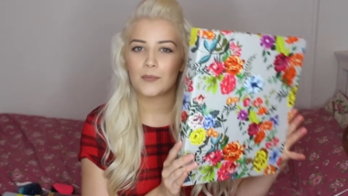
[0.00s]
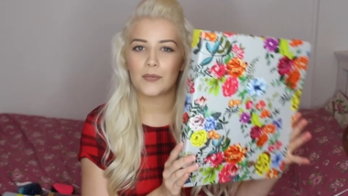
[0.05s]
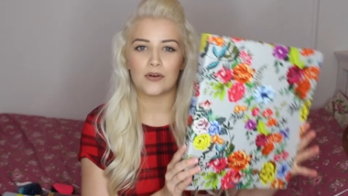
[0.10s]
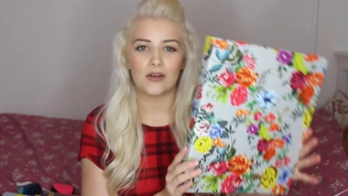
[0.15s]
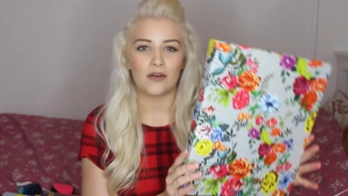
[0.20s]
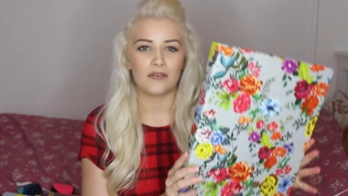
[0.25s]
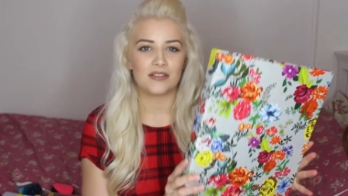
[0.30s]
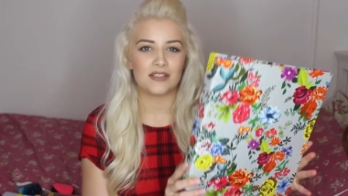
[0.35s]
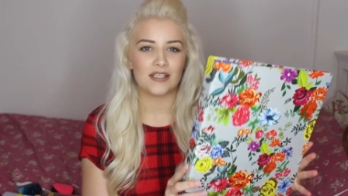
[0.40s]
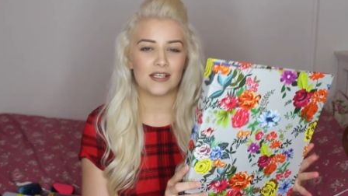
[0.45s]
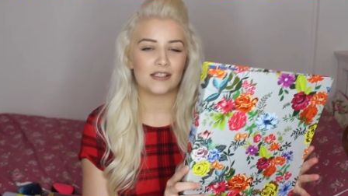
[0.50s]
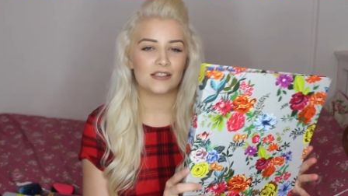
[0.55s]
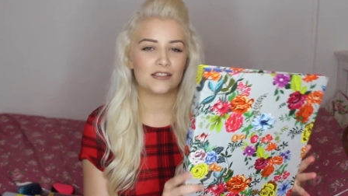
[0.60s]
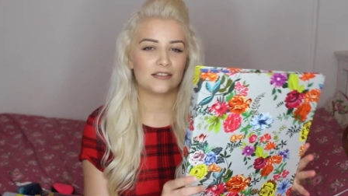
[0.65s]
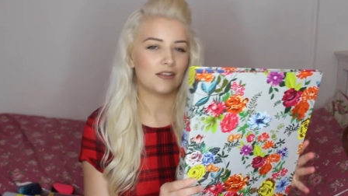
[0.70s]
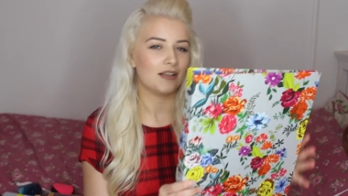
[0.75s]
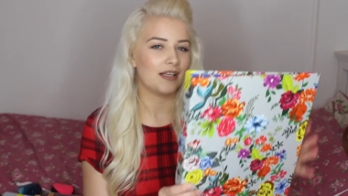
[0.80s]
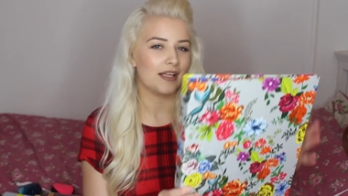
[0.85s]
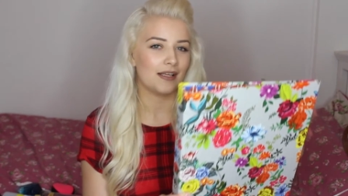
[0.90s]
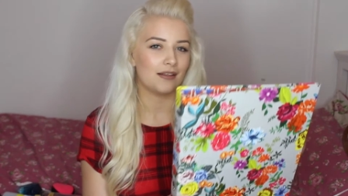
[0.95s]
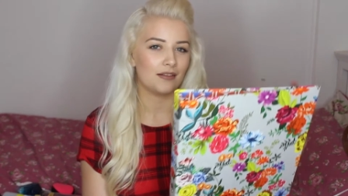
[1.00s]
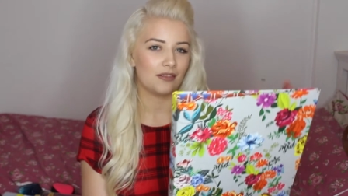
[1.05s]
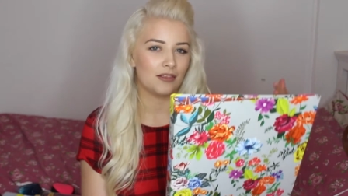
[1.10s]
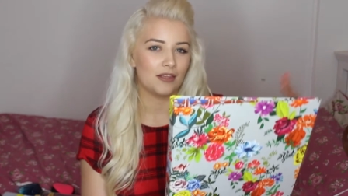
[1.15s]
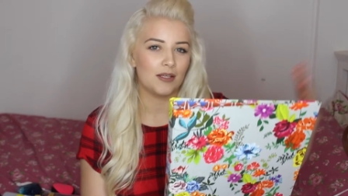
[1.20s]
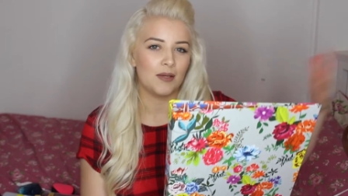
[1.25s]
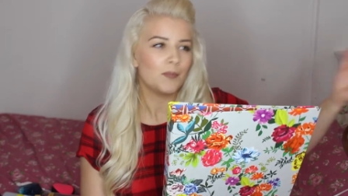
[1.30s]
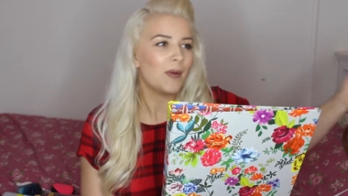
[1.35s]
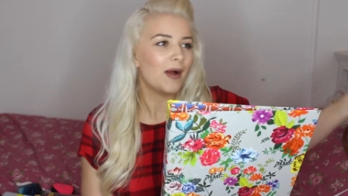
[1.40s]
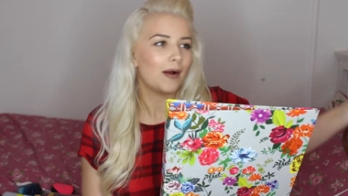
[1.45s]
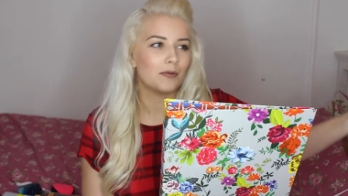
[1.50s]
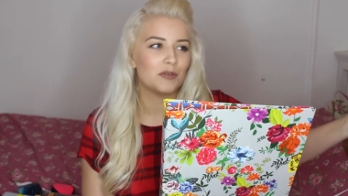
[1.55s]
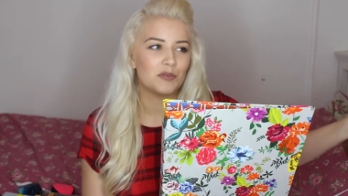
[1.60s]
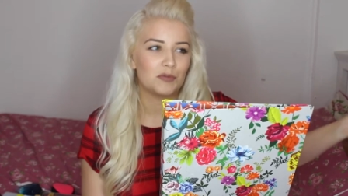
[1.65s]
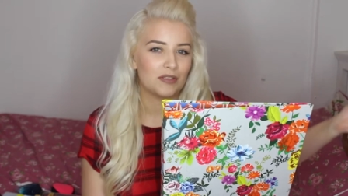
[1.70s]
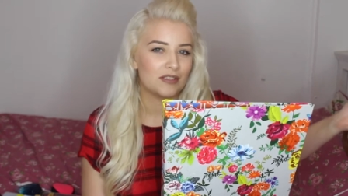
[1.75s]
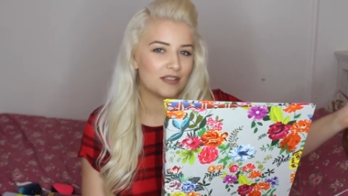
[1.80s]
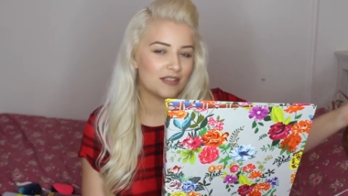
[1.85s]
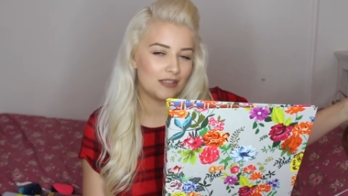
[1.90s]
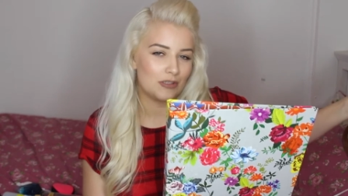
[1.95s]
But obviously it's not like the pound
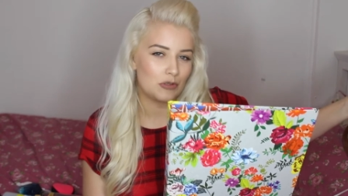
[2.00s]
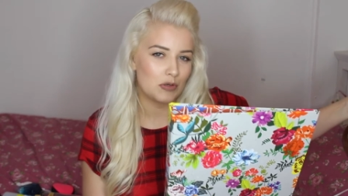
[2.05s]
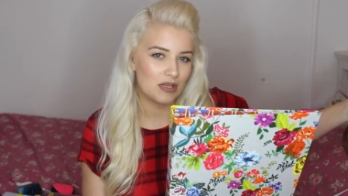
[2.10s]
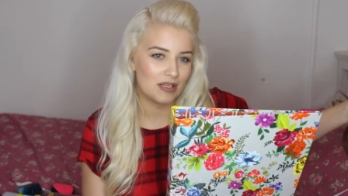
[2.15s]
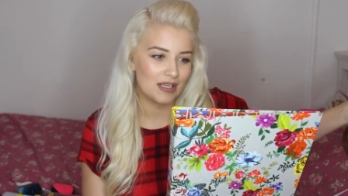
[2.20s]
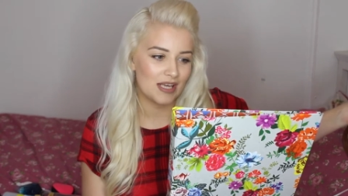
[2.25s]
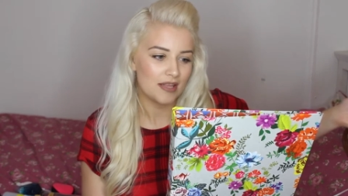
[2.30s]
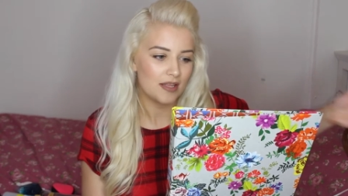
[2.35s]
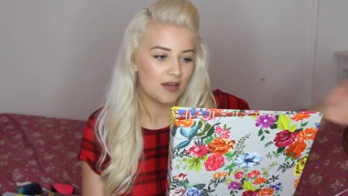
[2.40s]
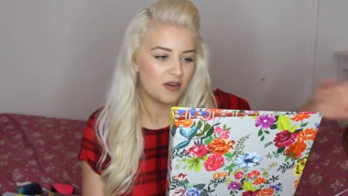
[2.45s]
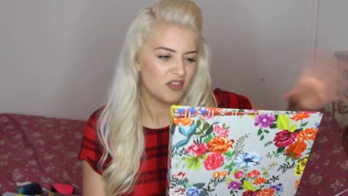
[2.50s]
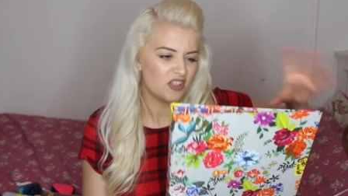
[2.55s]
ones that you can get there,